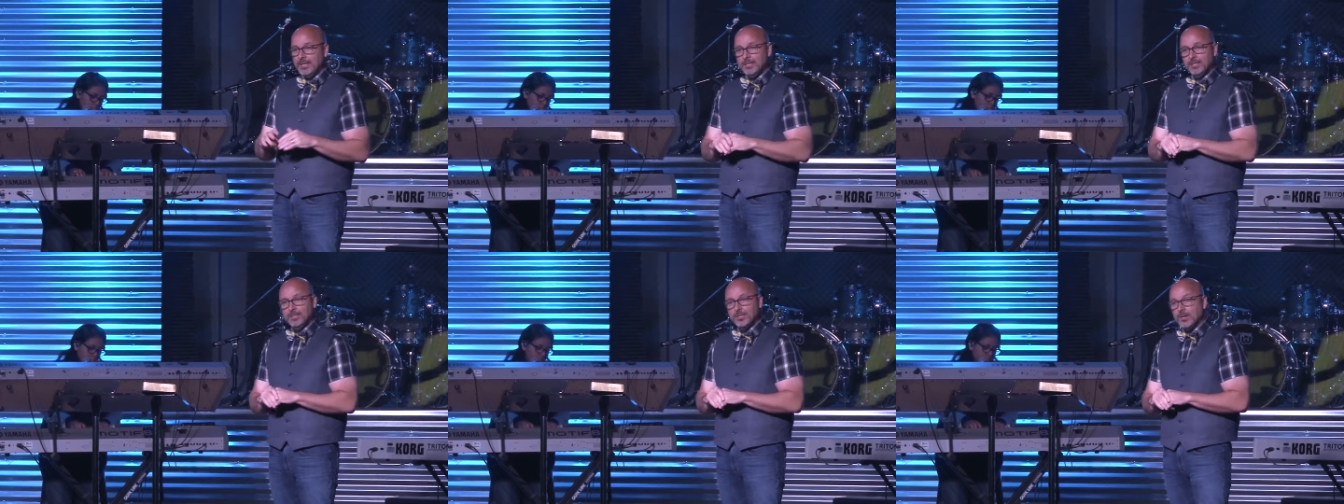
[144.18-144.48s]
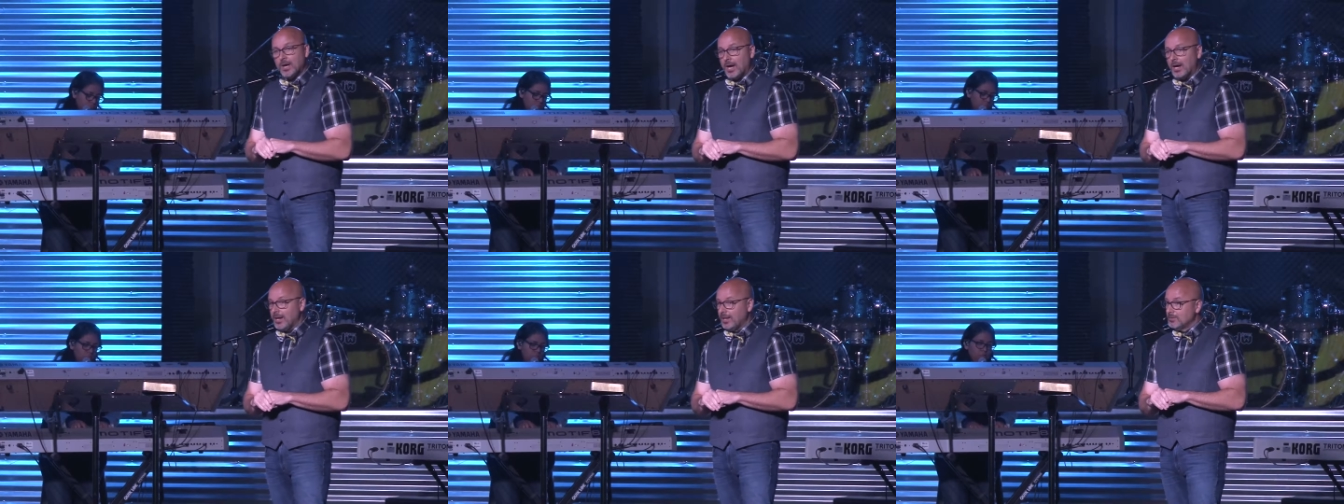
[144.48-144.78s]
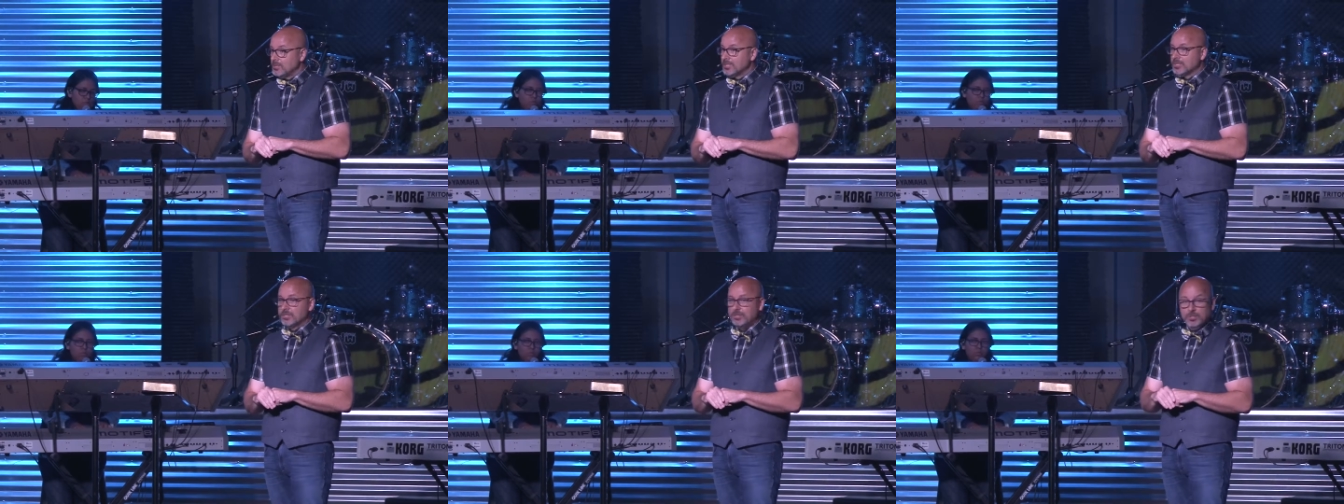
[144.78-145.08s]
you know, I, I
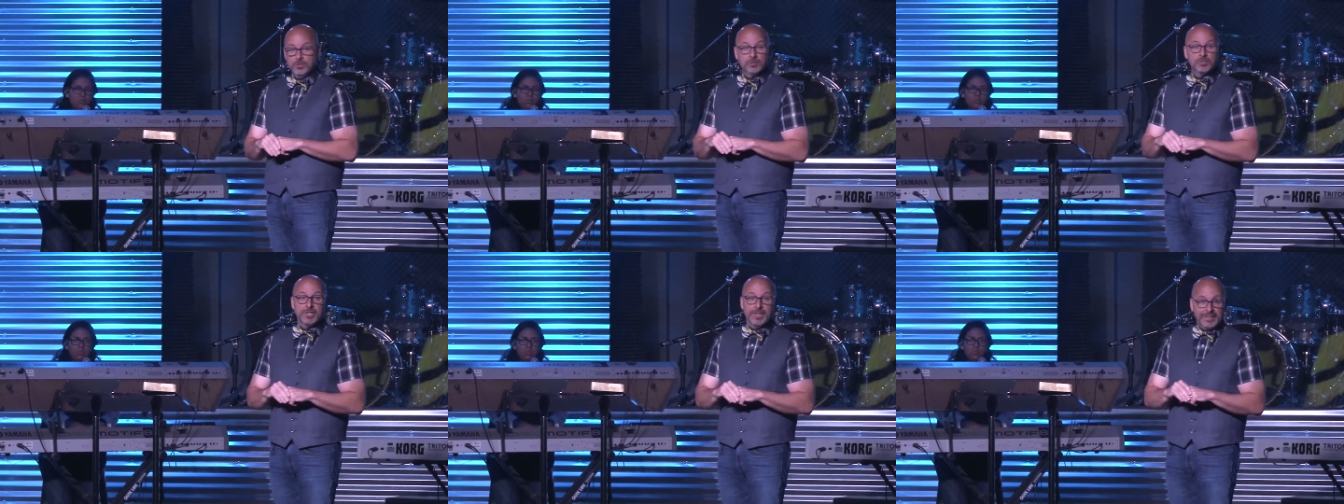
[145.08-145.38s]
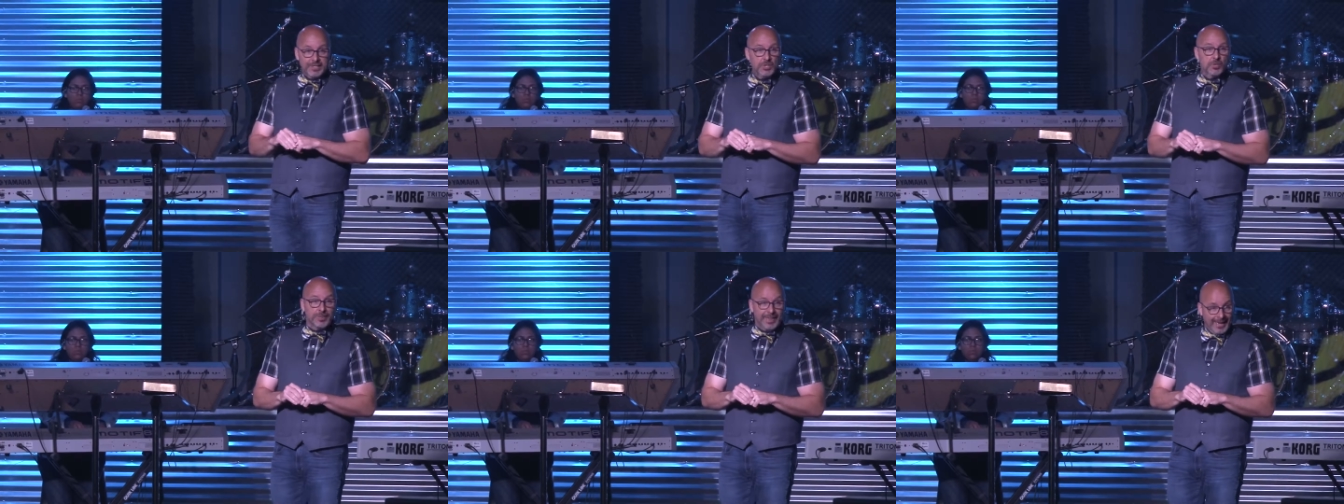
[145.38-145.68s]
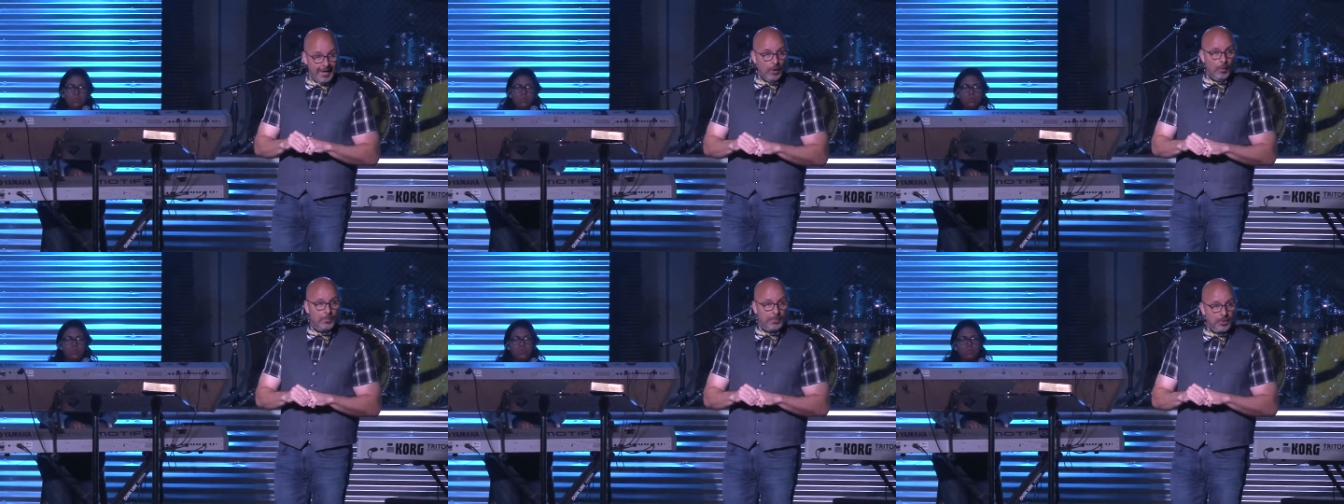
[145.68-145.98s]
just, you're, you're the
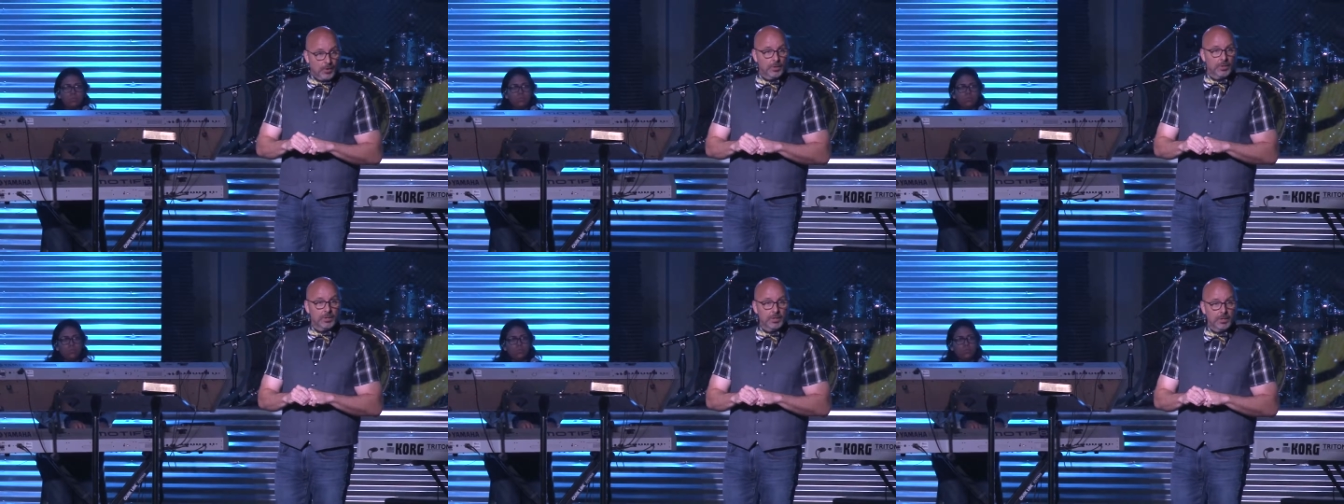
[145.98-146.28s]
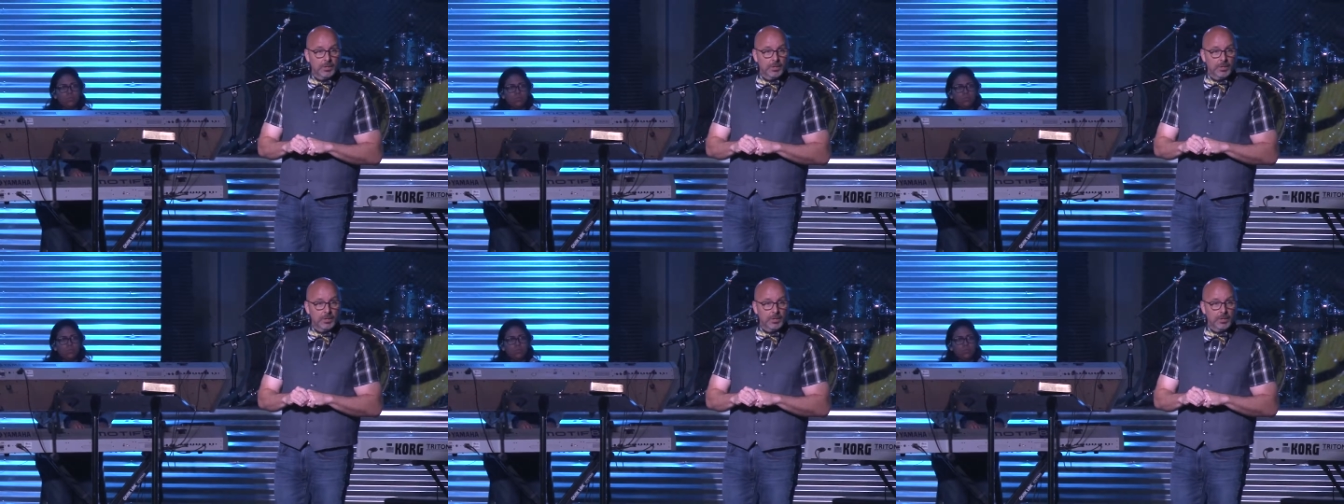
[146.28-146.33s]
helper.